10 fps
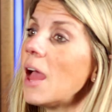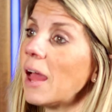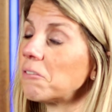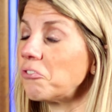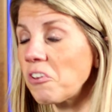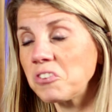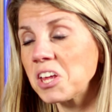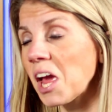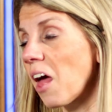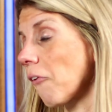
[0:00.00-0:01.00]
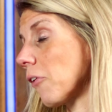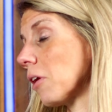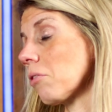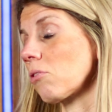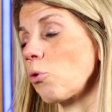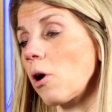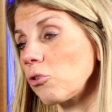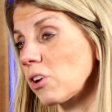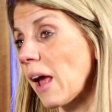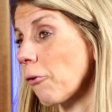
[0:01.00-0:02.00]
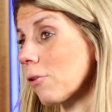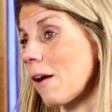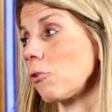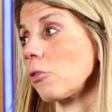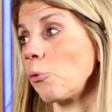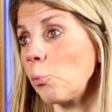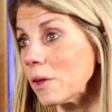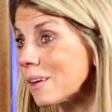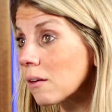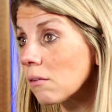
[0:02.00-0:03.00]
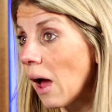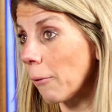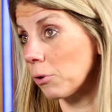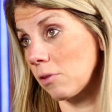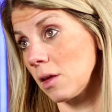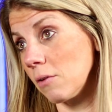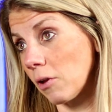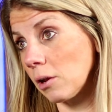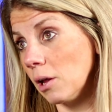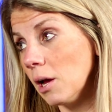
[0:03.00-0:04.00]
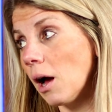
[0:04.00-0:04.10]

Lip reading: And 50 calories to 100 calories every other week, I would say, even,